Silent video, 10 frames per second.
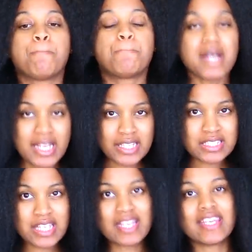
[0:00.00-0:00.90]

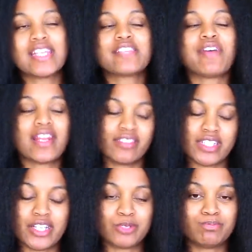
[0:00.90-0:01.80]
but it's finally
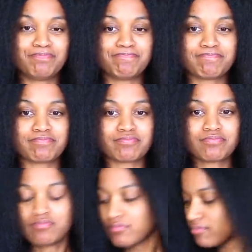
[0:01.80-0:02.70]
done.
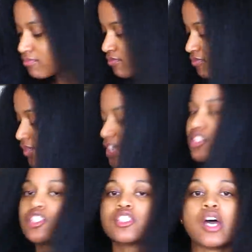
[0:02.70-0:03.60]

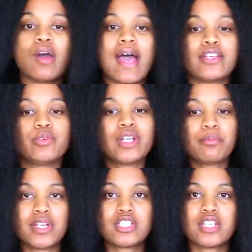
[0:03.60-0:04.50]
So I do wanna
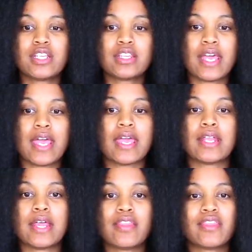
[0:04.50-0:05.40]
mention
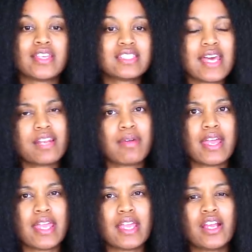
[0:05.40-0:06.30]
that this side of my
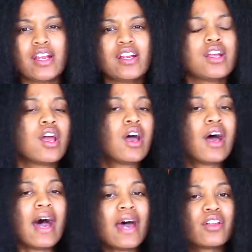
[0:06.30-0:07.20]
hair,
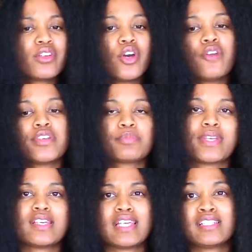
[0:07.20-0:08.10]
I don't know if it's
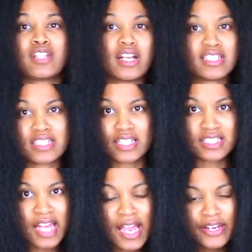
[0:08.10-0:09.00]
because I started to get
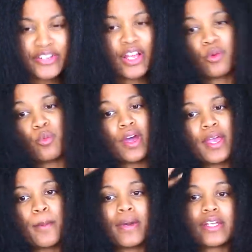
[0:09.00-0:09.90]
tired or
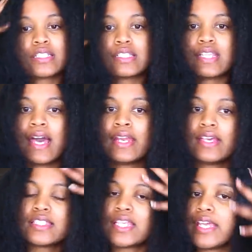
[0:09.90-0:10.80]
what, but it's not
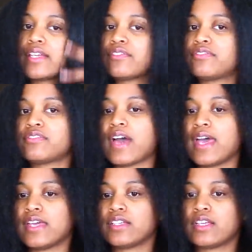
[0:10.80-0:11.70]
as like
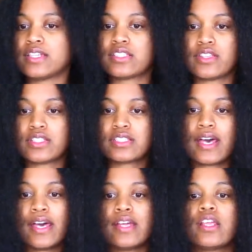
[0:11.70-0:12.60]
flat as this
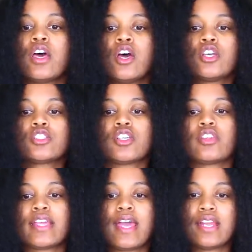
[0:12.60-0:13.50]
side. So
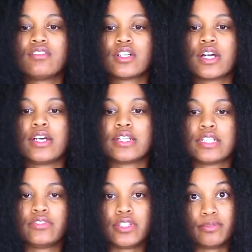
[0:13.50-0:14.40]
they kind of look
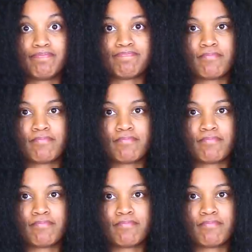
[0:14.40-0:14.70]
uneven,